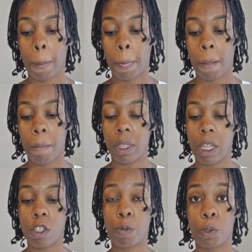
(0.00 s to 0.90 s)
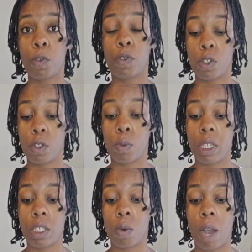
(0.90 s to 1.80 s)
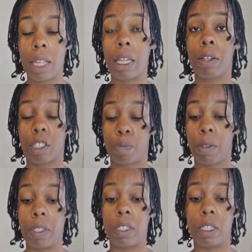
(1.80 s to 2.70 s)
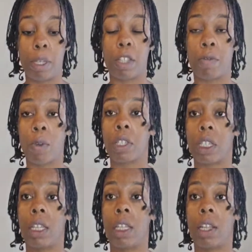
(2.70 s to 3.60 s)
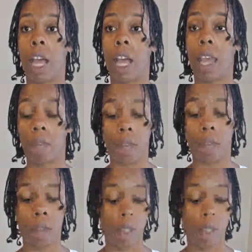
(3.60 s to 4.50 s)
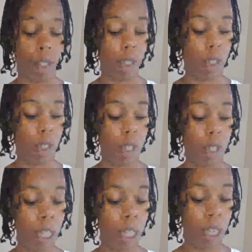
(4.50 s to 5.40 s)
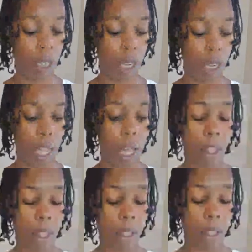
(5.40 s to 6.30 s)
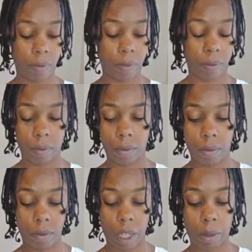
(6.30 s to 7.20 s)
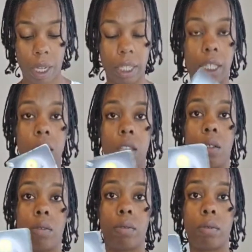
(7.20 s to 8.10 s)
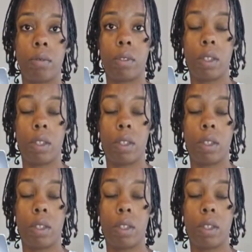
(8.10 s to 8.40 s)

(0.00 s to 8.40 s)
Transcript: But there's proof to the reason why they're experiencing misfortune in their life. Yeah, look at that. I'm trying to tell you.